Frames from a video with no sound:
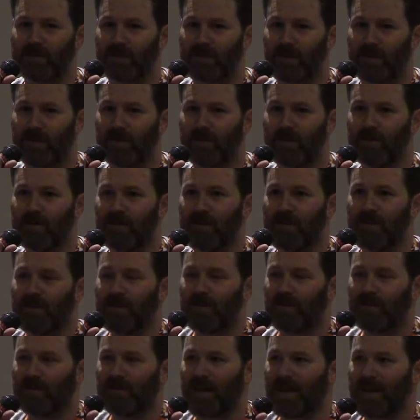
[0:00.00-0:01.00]
So
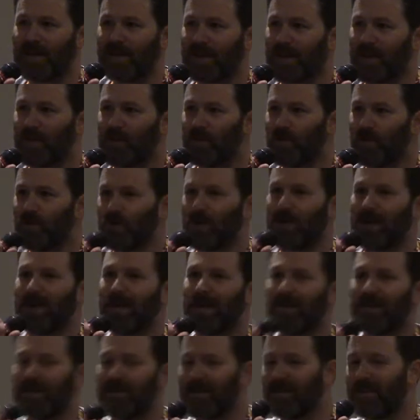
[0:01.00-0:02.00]
the fact that I'm doing
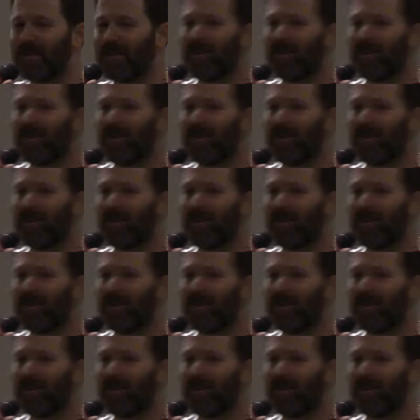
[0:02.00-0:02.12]
it,